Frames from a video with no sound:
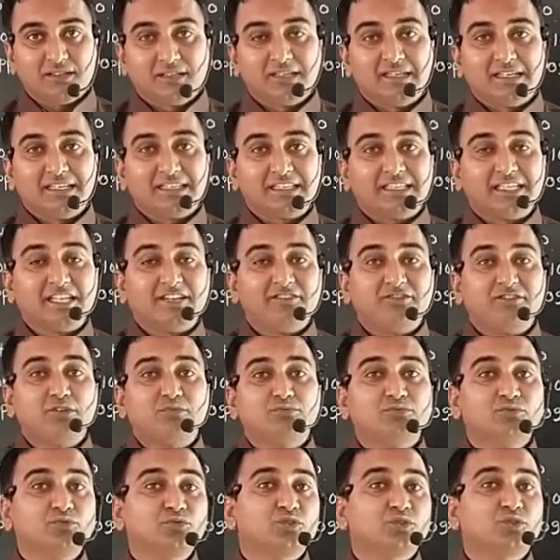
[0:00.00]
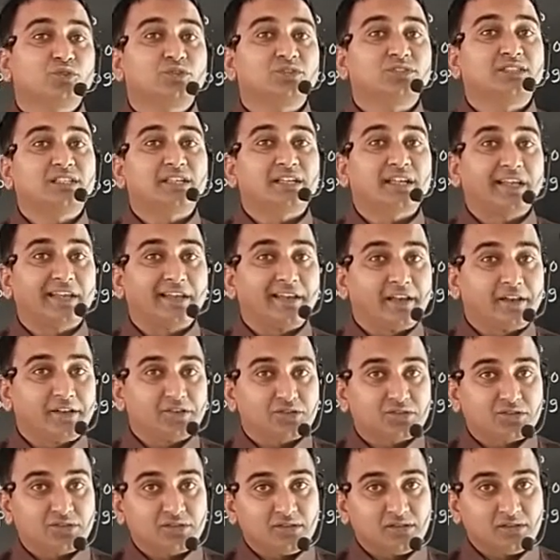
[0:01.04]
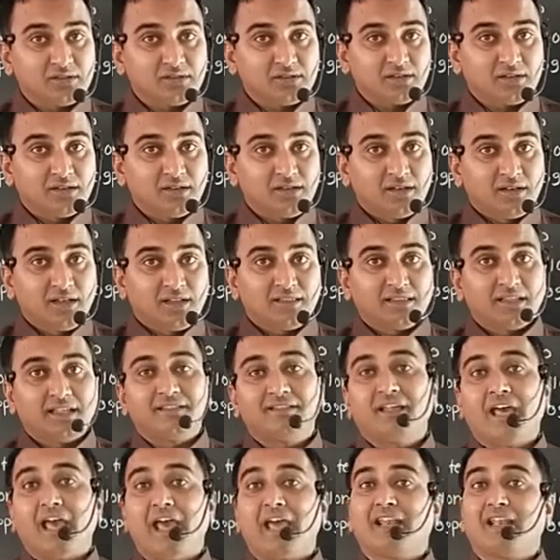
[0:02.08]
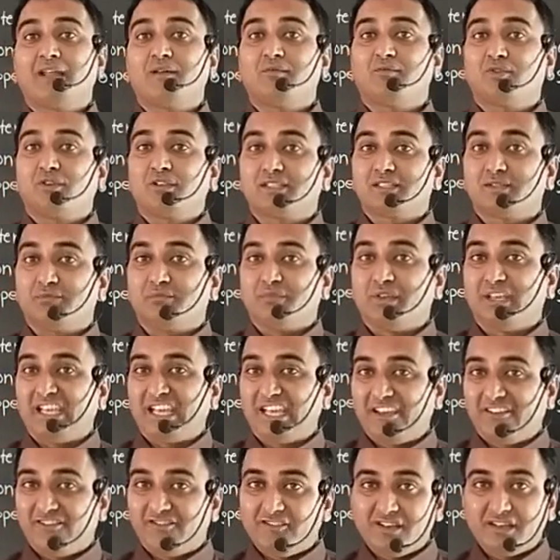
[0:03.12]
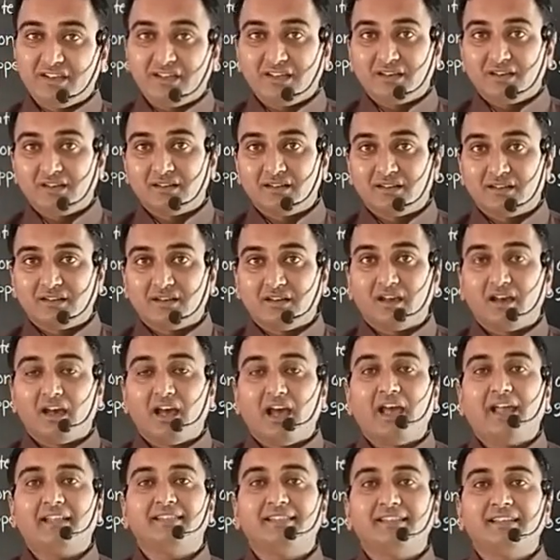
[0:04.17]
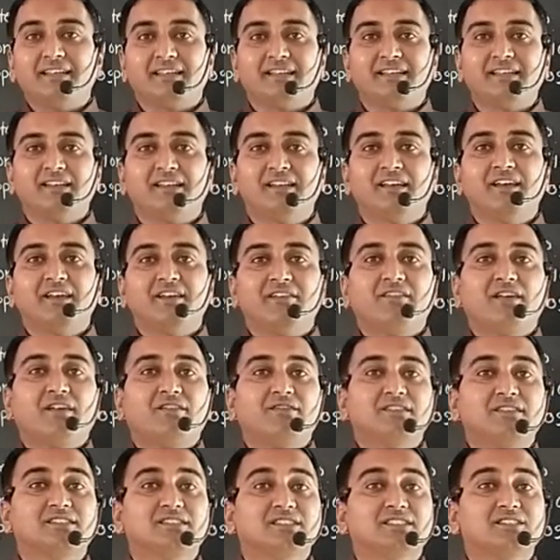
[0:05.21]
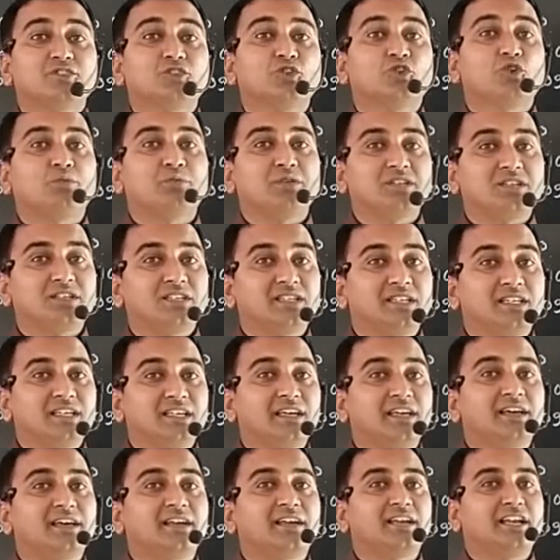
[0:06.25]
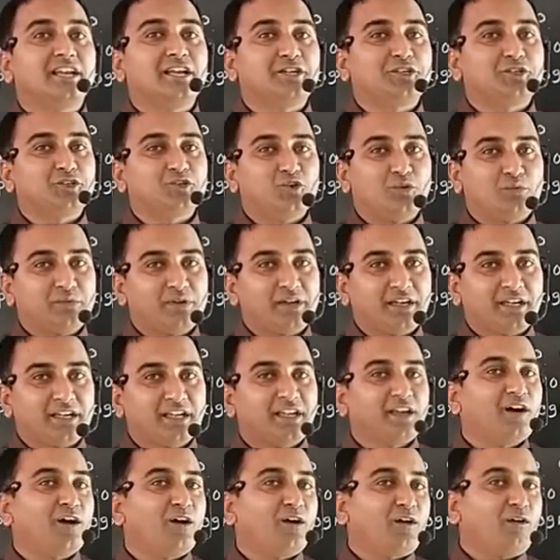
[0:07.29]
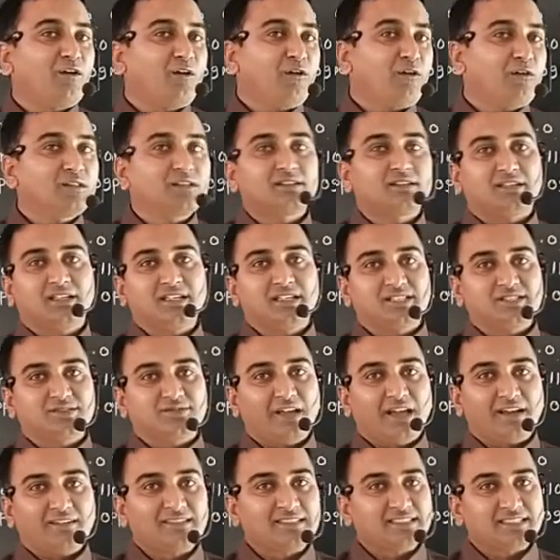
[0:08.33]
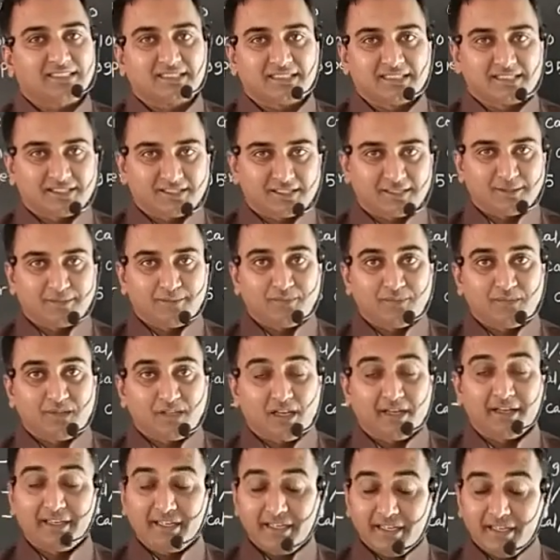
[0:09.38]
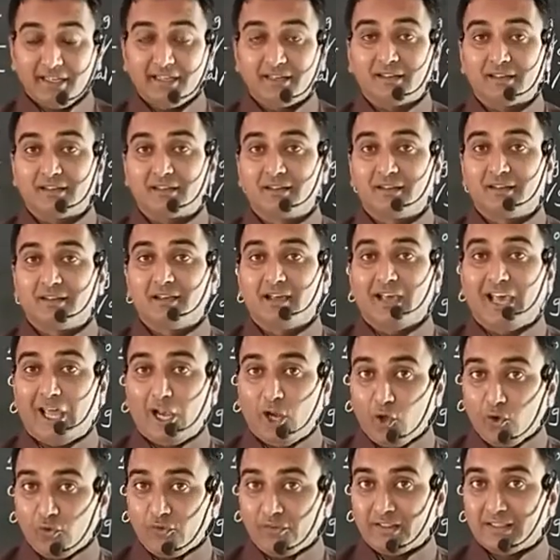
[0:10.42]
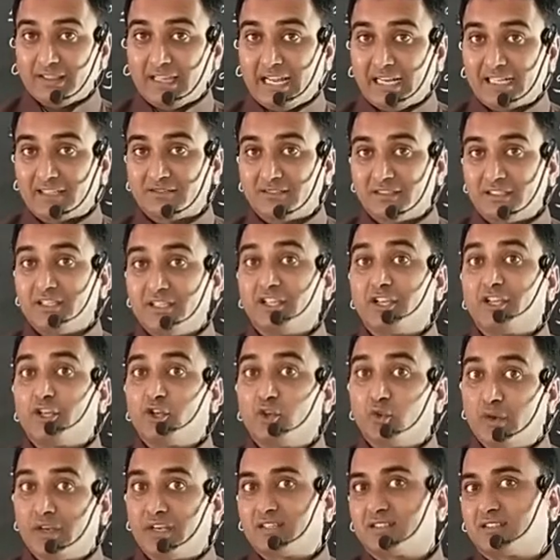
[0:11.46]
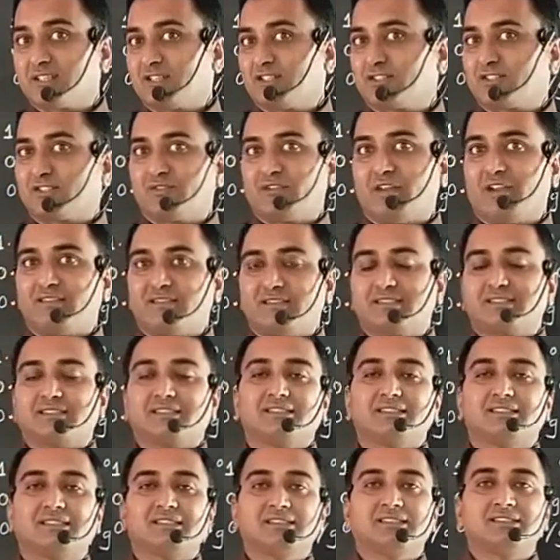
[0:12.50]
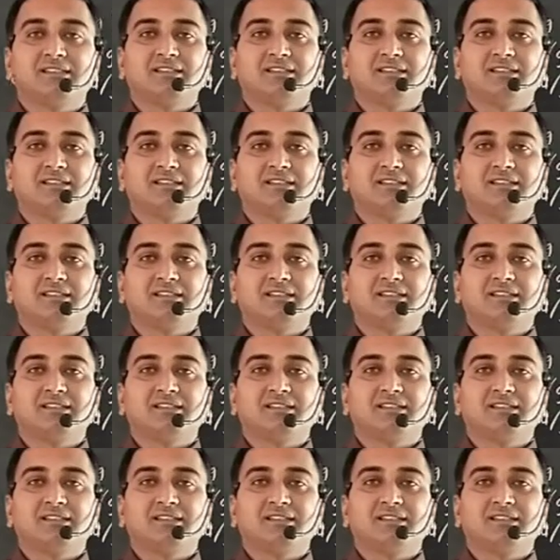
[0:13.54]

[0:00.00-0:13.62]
Then we move to the regulation, then the anomalous behavior, and then we have discussed humidity, relative humidity, all the things we have discussed. And again, along with that one, units also we have discussed.